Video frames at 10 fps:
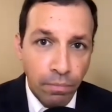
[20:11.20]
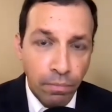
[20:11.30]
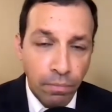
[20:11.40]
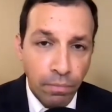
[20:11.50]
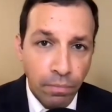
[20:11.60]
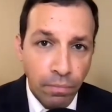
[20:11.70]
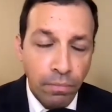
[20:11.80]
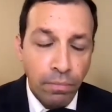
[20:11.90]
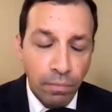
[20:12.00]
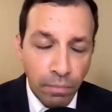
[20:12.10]

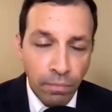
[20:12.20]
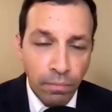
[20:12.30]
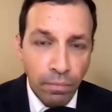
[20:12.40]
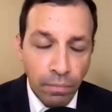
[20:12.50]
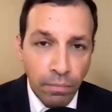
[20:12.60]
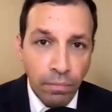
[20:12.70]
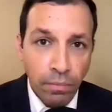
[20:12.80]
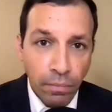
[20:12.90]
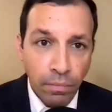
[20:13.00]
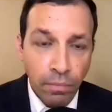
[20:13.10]

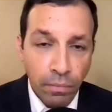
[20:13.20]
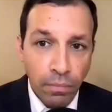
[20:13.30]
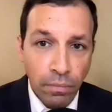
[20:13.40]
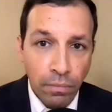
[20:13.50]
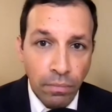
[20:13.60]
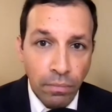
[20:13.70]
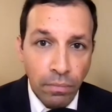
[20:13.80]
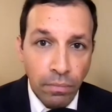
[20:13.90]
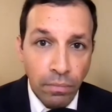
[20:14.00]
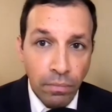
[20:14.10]

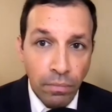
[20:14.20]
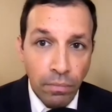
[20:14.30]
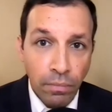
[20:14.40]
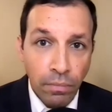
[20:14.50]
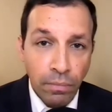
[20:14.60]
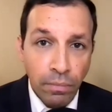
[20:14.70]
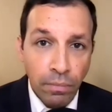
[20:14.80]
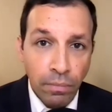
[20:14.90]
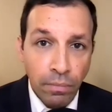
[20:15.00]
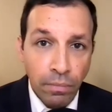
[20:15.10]

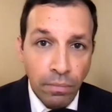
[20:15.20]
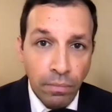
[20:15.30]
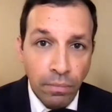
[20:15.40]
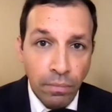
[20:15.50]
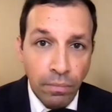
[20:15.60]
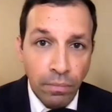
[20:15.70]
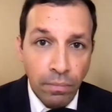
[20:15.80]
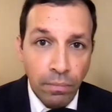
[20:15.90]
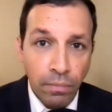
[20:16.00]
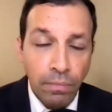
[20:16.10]

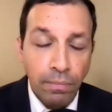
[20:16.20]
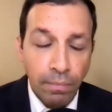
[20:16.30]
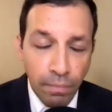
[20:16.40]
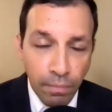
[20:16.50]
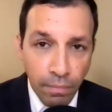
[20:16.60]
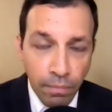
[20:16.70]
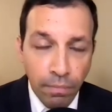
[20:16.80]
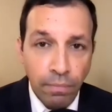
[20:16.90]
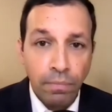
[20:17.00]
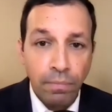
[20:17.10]

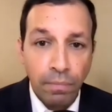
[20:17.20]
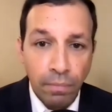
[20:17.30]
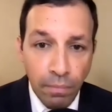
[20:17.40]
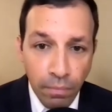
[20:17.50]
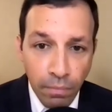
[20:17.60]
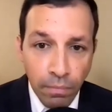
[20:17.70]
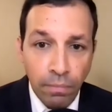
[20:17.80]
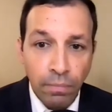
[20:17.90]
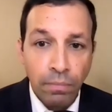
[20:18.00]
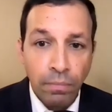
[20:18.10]

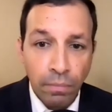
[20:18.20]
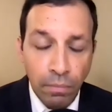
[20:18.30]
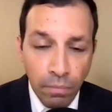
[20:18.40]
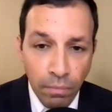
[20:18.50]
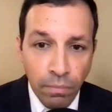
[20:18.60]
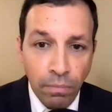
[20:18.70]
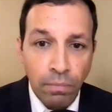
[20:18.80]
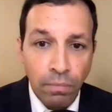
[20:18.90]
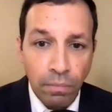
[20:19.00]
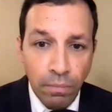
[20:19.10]
The person shown says nothing.